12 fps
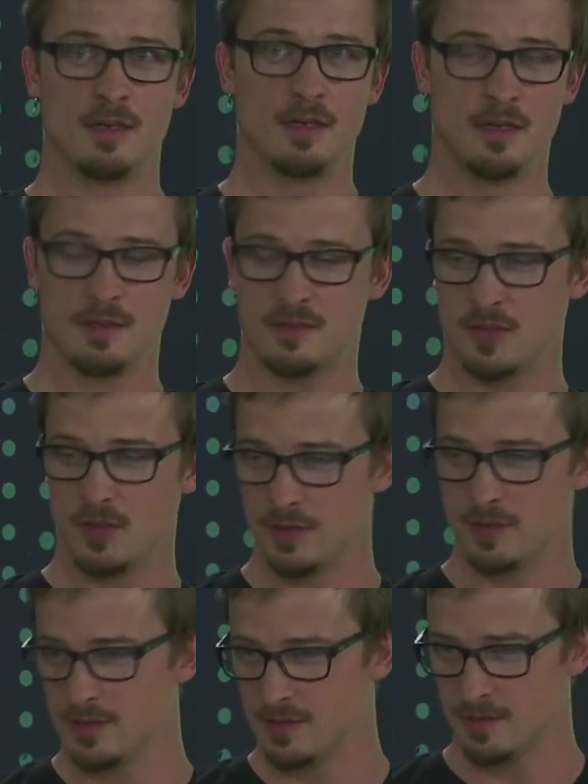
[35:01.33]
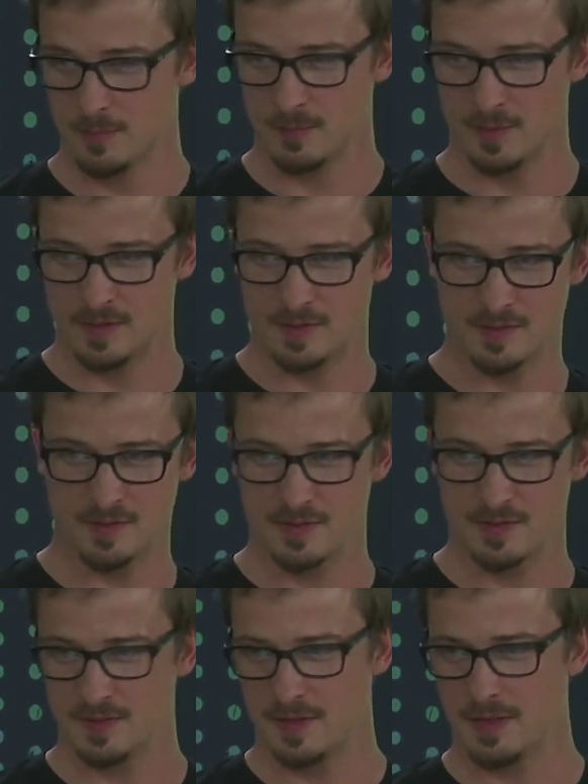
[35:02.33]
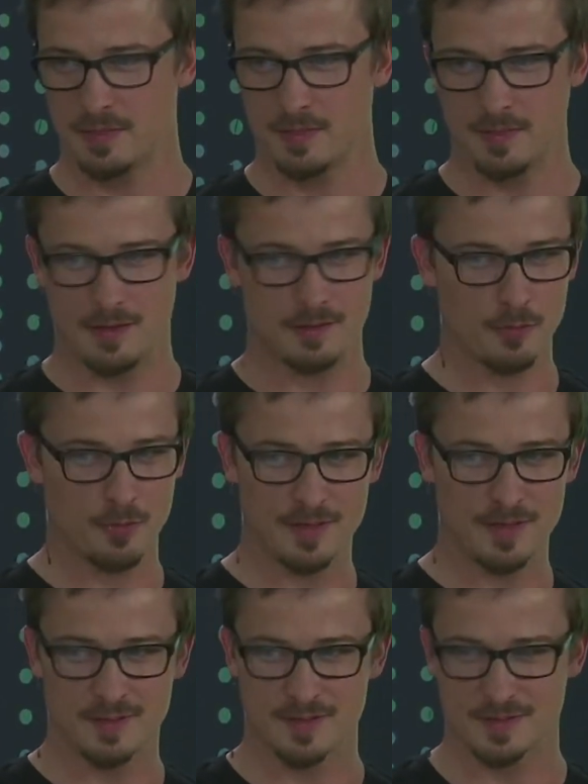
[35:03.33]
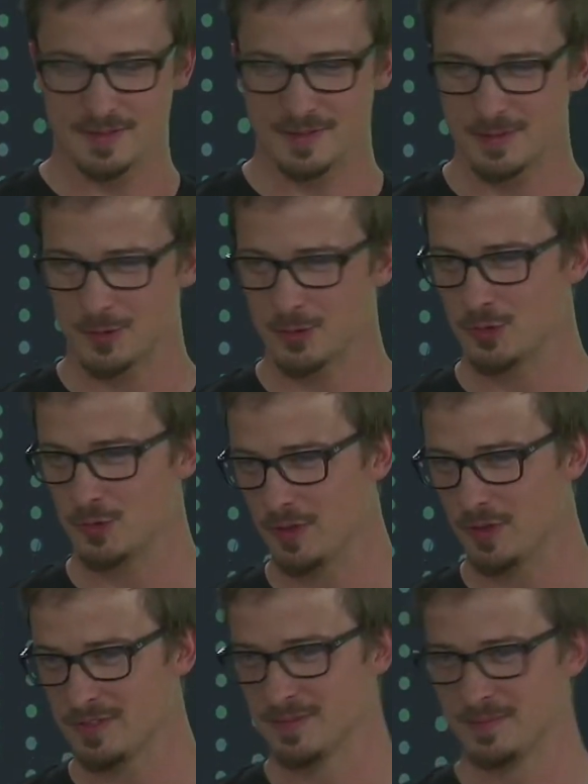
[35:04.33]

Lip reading: and so on. I don't think it's good to do this.